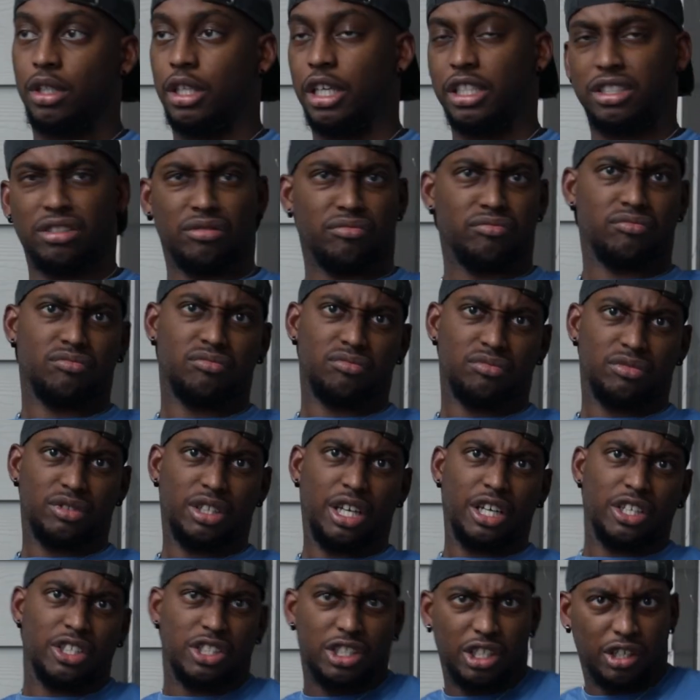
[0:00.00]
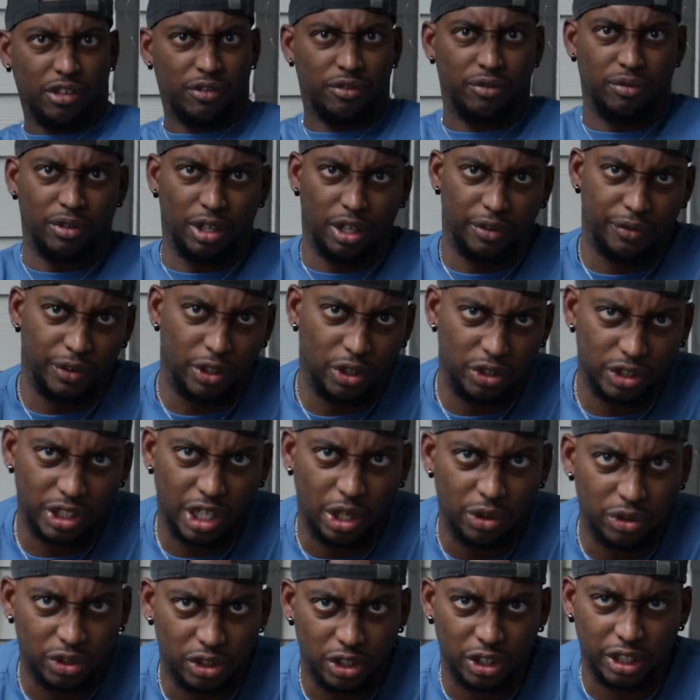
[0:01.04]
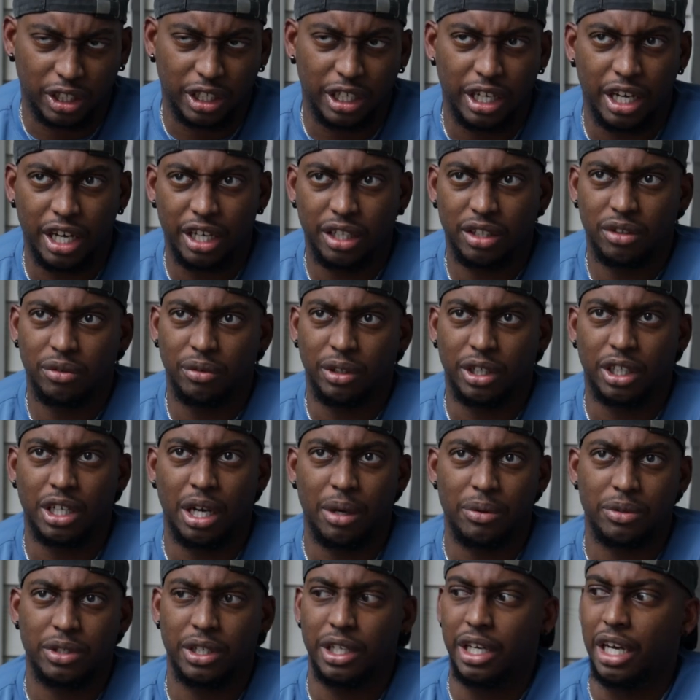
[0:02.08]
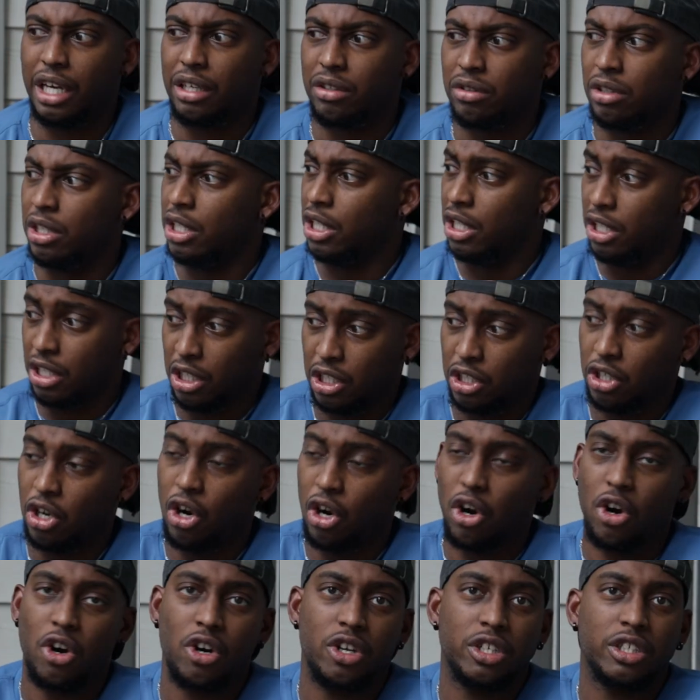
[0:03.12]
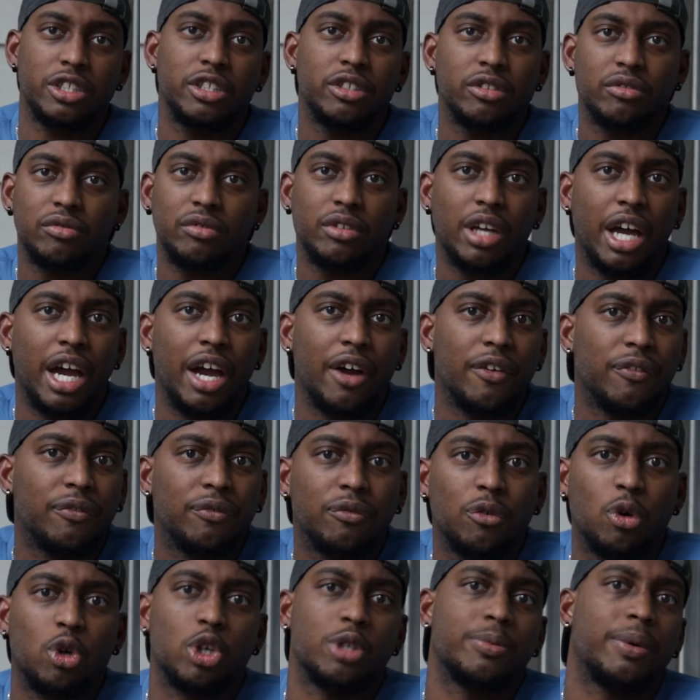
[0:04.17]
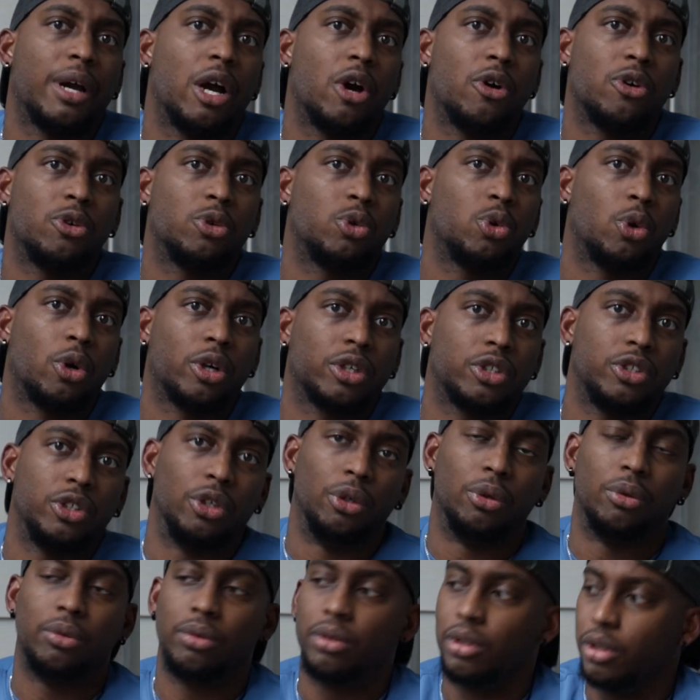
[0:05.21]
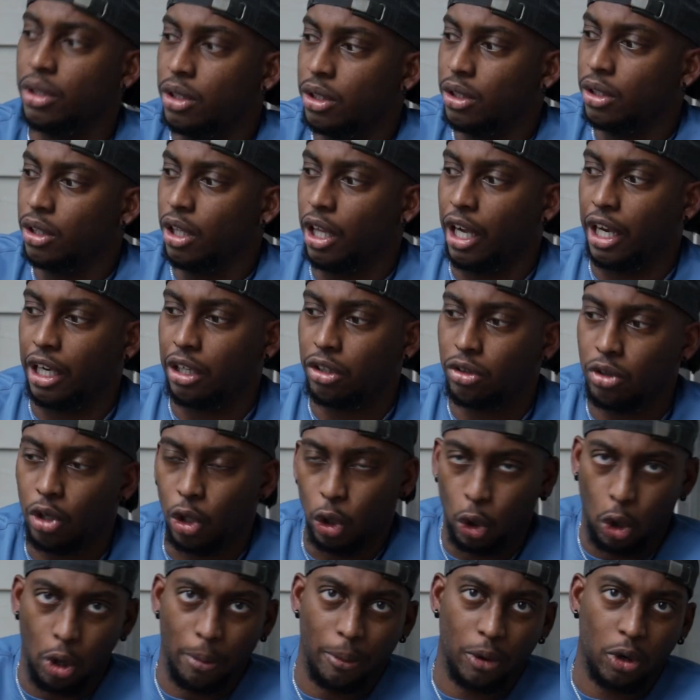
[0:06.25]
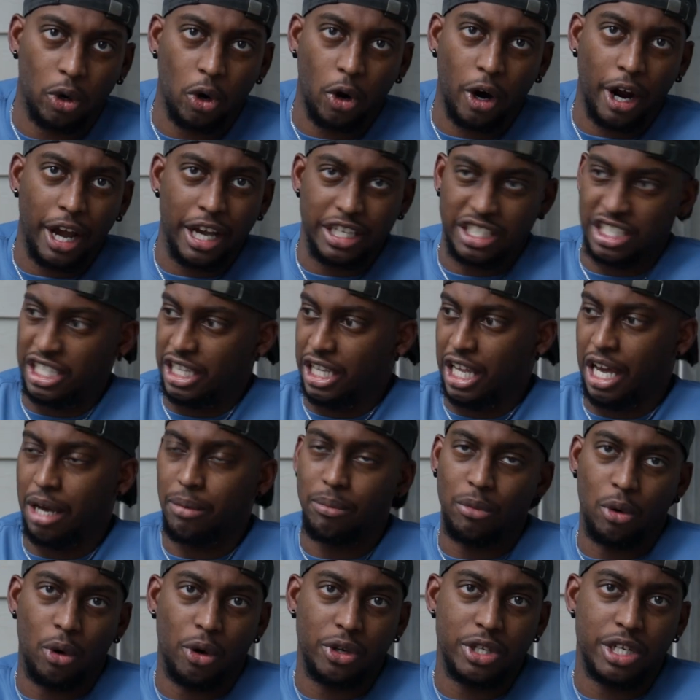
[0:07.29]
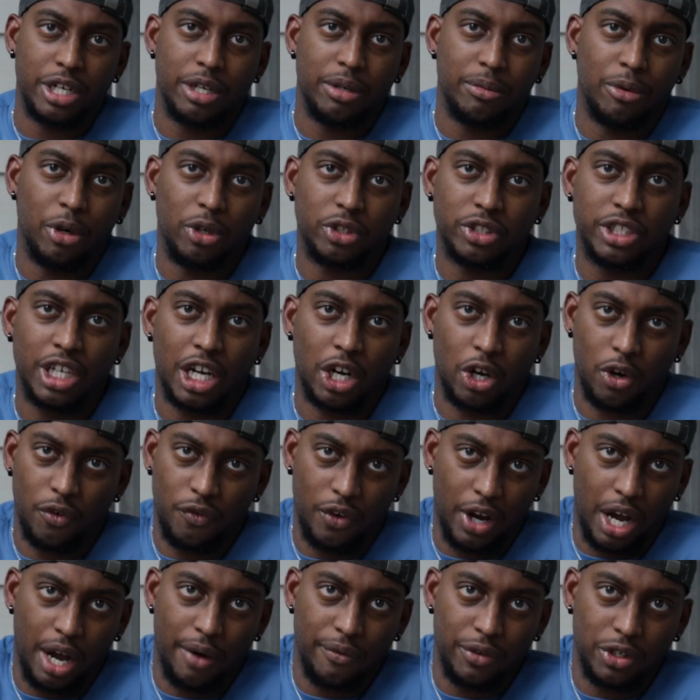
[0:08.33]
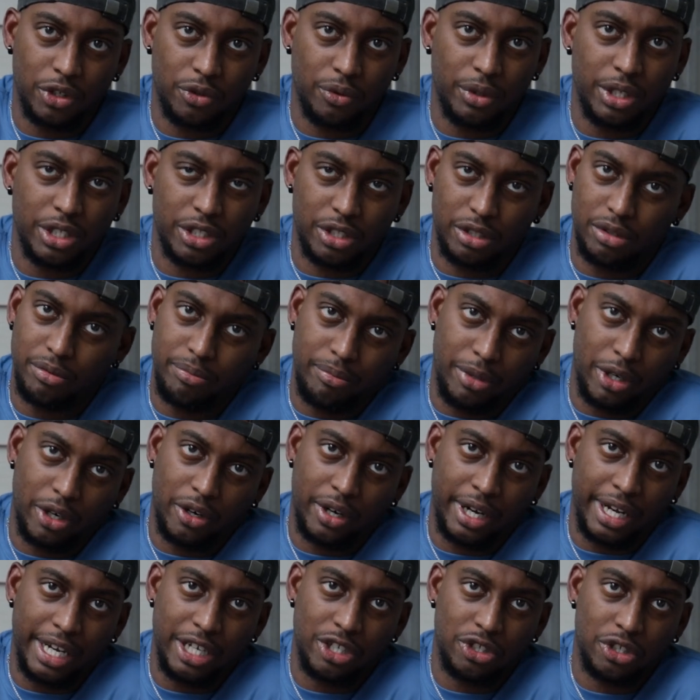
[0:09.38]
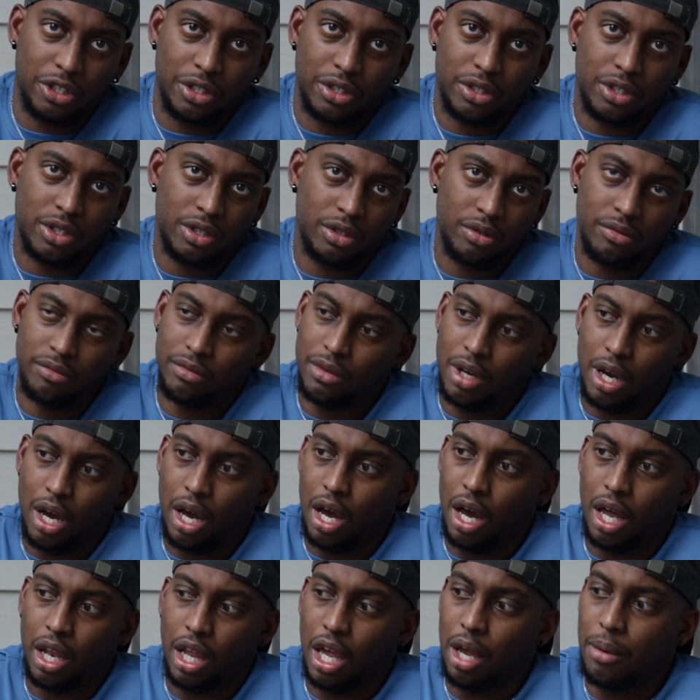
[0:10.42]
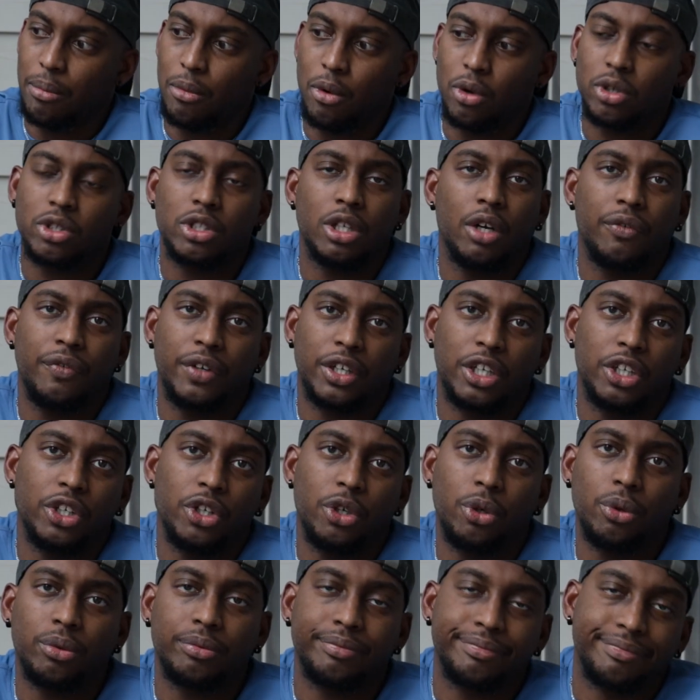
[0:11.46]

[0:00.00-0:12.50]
There's a lot of stuff, a lot of videos I was looking at when it comes to that. Cars have horsepower and torque too. Like a normal car has a lot more than a motorcycle for obvious reasons. Bigger engines, a lot more stuff it can do.